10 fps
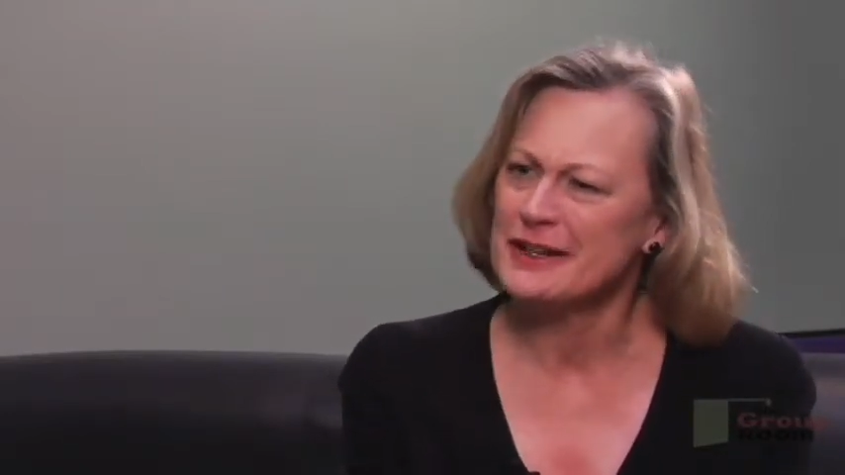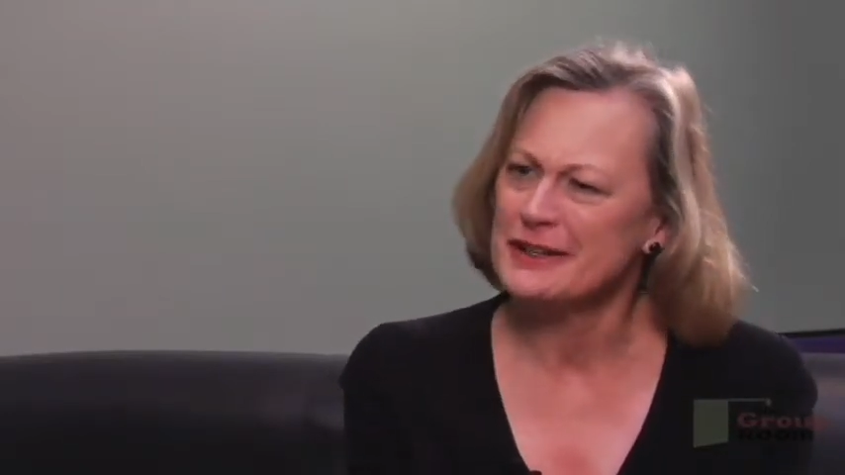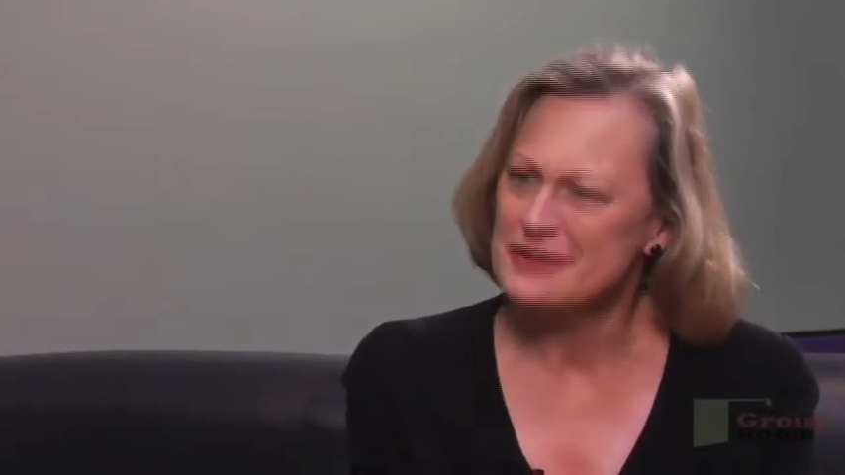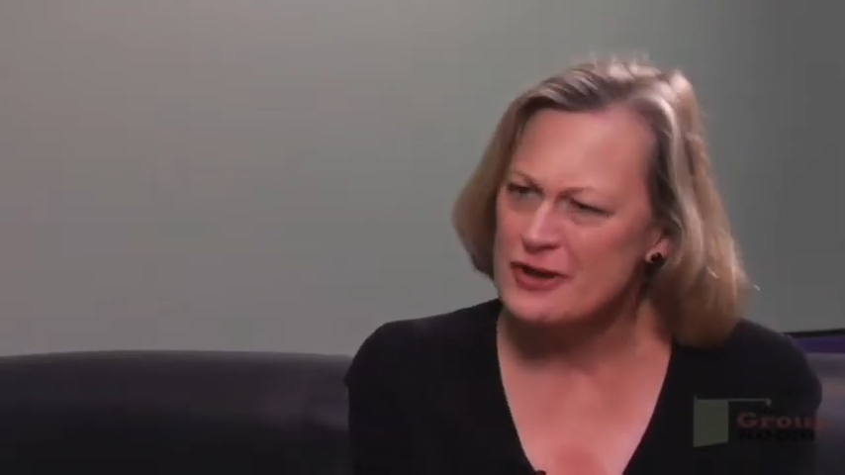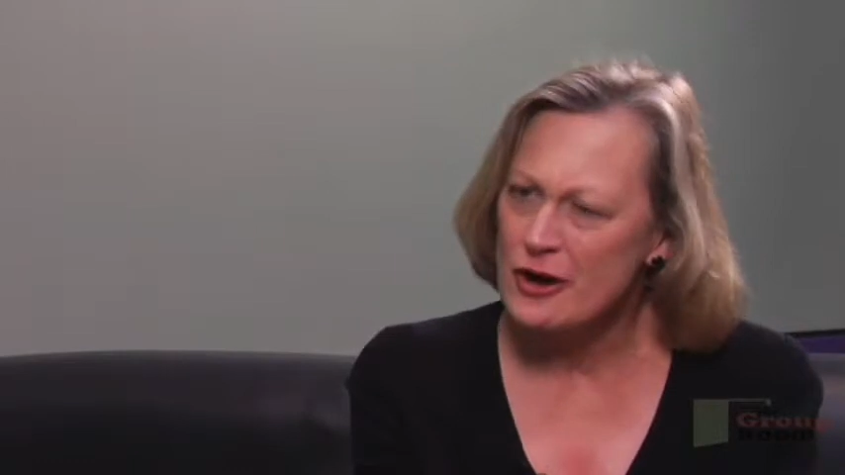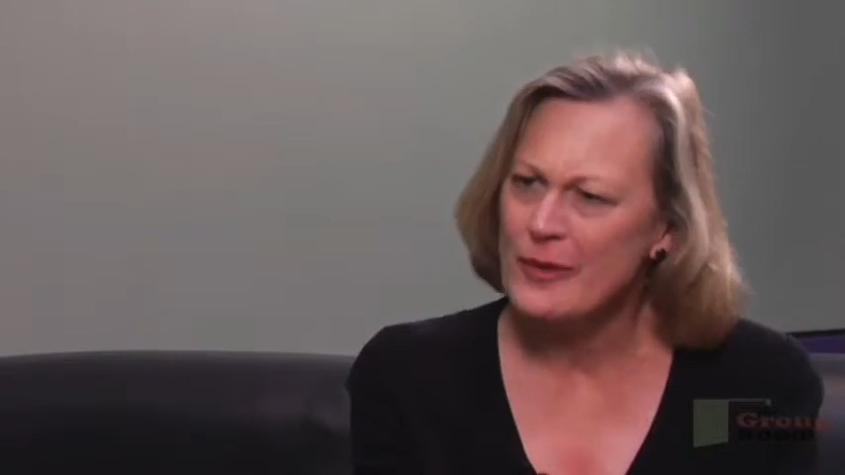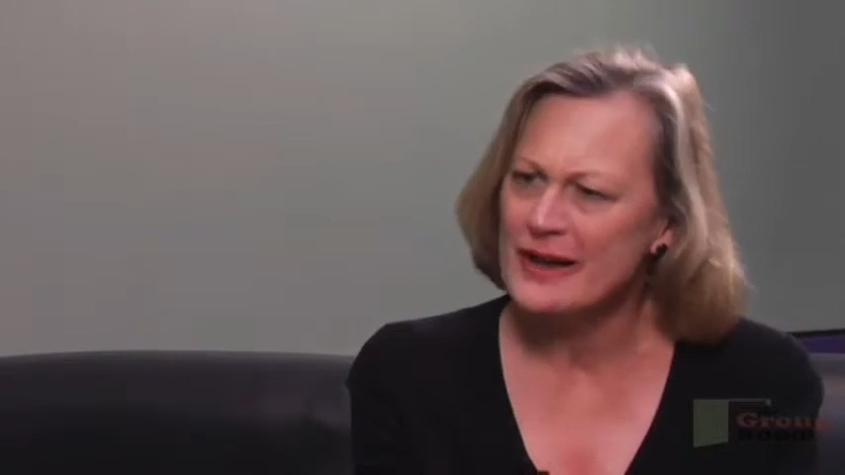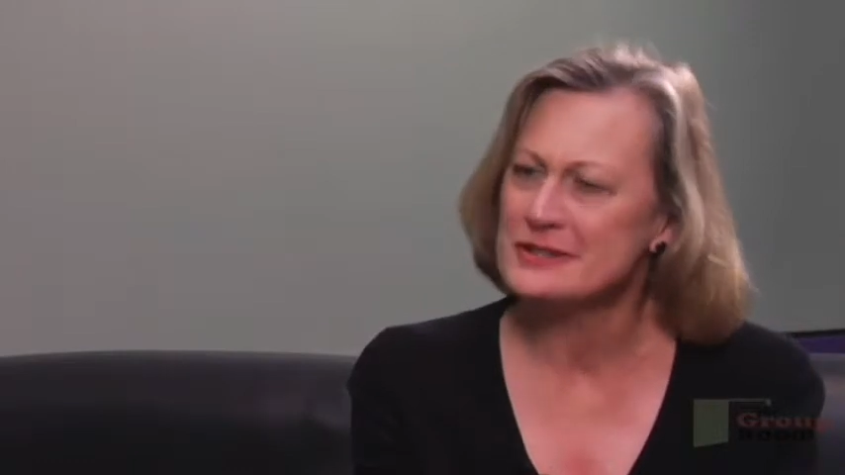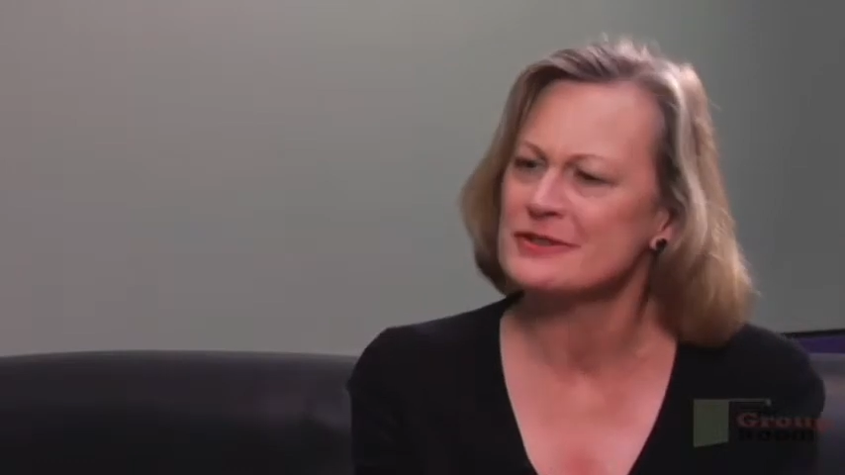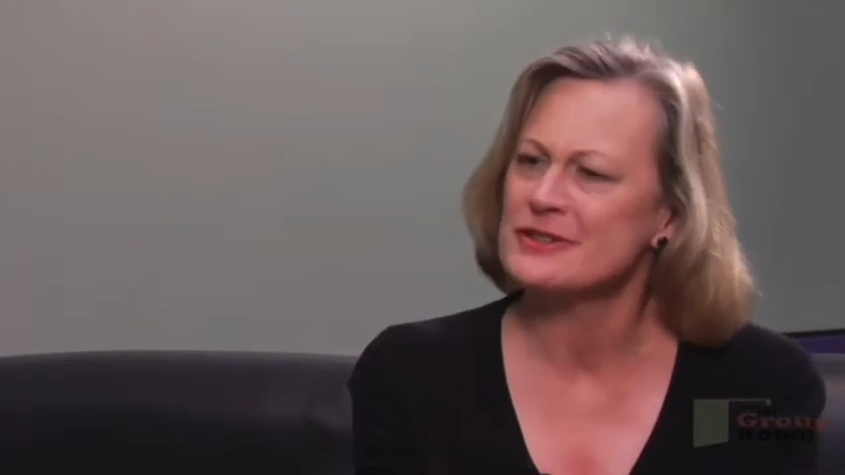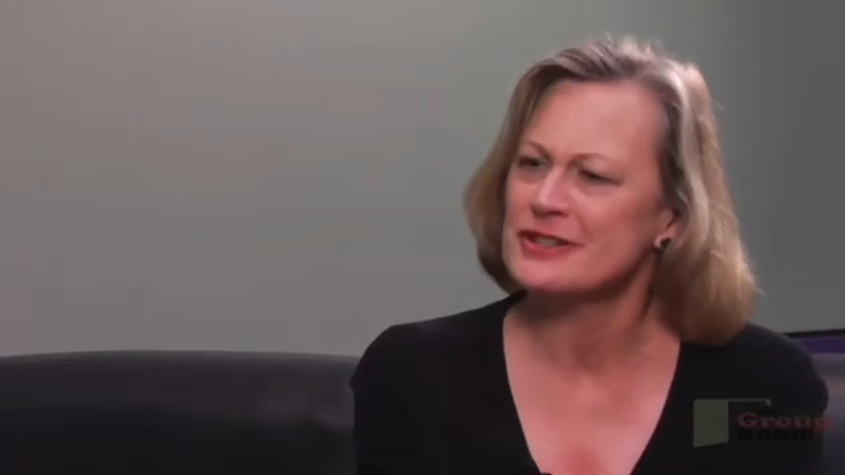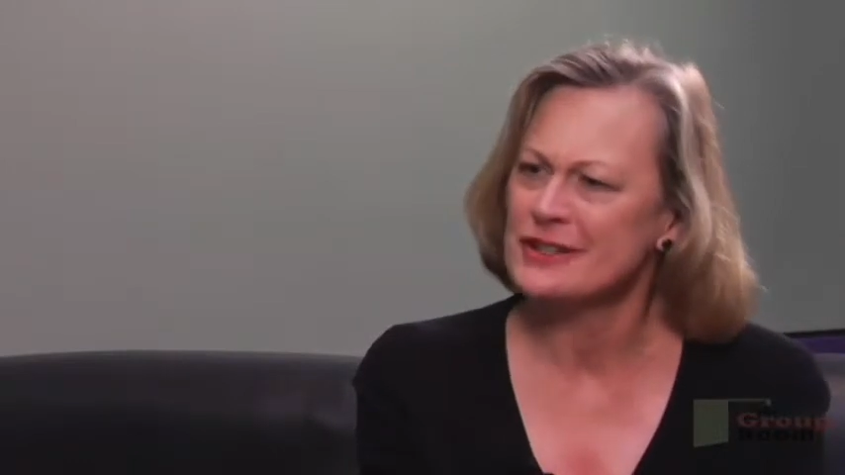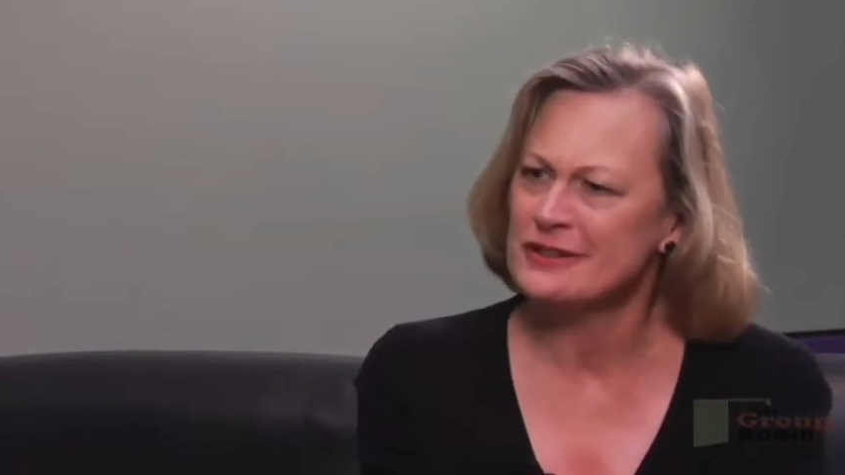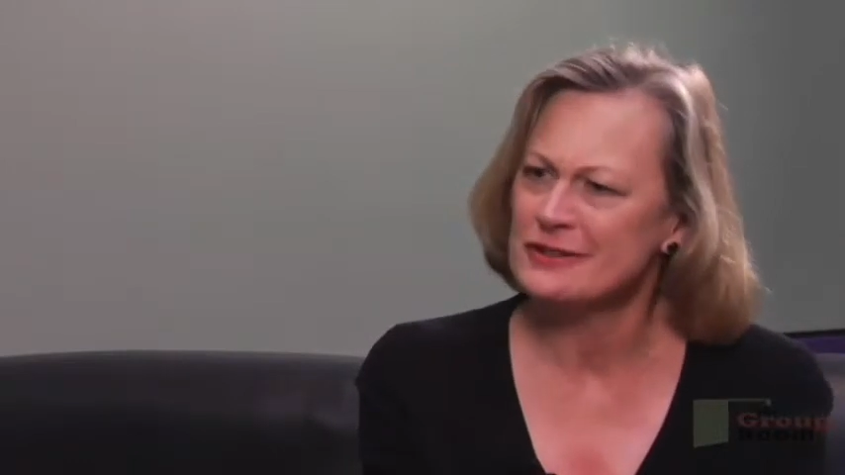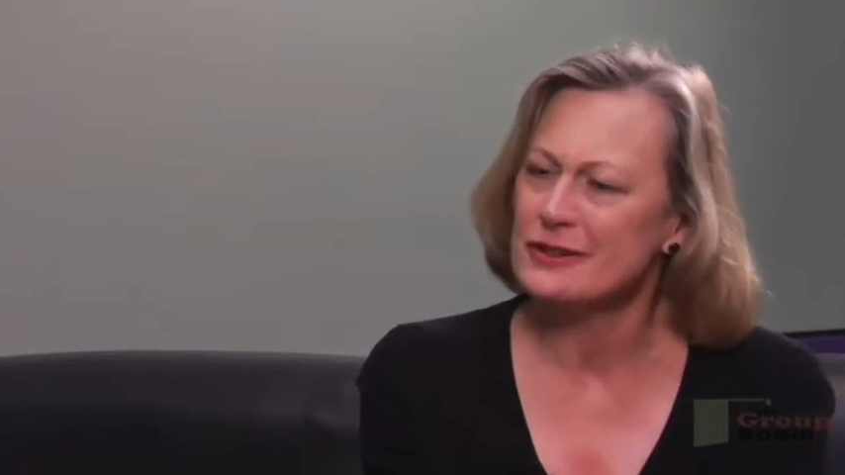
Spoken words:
a no estrogen or